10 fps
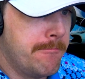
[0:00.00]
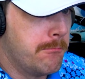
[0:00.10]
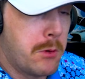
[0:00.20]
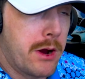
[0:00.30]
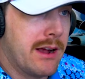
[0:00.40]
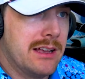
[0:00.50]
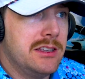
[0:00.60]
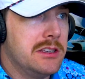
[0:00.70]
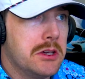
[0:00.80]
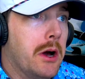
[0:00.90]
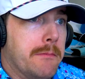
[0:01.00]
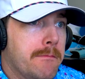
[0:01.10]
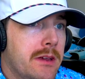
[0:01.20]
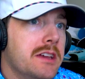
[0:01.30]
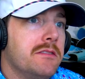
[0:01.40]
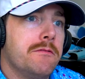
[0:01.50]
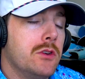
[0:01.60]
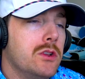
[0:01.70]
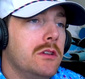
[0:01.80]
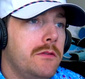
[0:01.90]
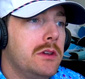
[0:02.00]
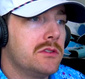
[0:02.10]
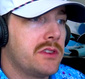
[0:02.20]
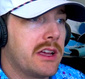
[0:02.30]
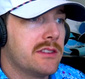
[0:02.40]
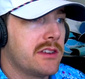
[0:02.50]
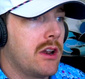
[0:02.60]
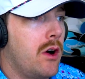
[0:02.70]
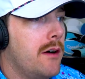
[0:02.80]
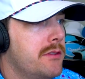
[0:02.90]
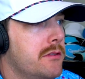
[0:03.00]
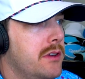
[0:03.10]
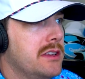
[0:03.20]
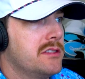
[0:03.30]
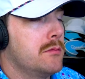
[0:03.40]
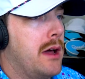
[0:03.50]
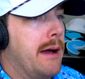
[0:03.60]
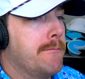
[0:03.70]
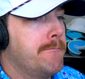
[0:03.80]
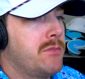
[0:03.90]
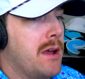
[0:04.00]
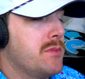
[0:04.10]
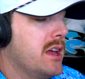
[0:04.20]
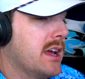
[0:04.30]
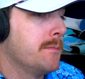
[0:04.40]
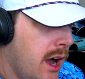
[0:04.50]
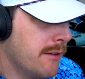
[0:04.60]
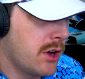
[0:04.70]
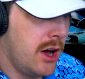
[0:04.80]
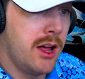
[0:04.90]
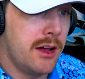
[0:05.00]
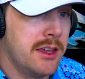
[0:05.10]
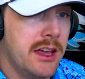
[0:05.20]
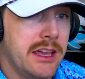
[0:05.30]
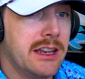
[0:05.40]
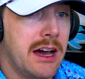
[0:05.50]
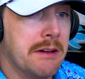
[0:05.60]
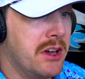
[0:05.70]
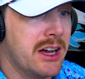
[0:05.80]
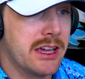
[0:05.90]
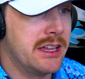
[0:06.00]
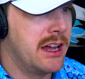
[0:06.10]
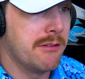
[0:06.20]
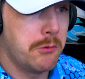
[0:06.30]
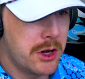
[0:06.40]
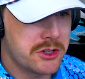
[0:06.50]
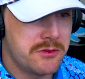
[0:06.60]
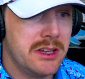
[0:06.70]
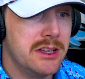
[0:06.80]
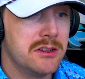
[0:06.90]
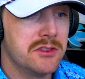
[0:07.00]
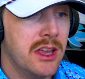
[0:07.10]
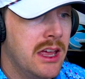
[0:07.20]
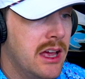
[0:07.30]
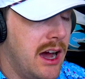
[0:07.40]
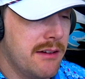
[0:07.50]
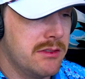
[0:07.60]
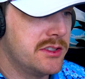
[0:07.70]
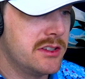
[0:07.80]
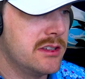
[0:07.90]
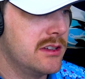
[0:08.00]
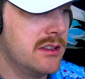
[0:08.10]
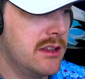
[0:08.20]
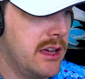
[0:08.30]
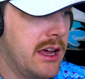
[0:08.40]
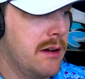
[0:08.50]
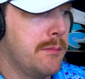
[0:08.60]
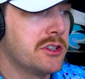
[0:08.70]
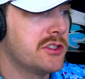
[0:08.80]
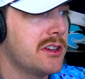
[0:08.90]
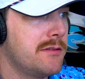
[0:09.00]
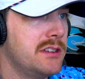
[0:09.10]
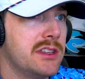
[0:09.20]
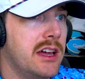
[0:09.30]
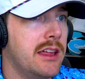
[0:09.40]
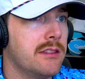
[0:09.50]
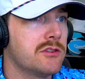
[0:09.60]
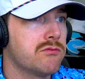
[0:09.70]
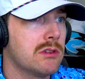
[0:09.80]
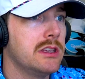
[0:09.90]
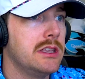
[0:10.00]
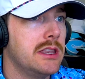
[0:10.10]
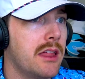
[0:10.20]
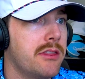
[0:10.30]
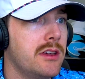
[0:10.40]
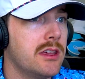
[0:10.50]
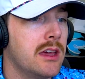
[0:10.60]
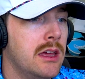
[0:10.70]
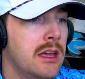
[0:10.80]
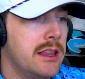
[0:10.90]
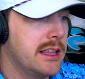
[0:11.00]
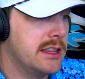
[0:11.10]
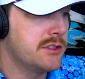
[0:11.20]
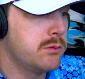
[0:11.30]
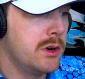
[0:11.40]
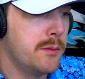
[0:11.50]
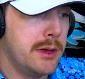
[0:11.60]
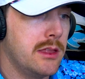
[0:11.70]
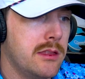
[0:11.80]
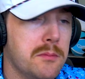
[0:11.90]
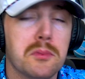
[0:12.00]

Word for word: where has he gone? It really feels like it's like an off the face of the map type thing. And I've gone in, I've dug in, I've watched videos, I've listened to like a bunch of stuff he said, and there's really nothing like this would have been the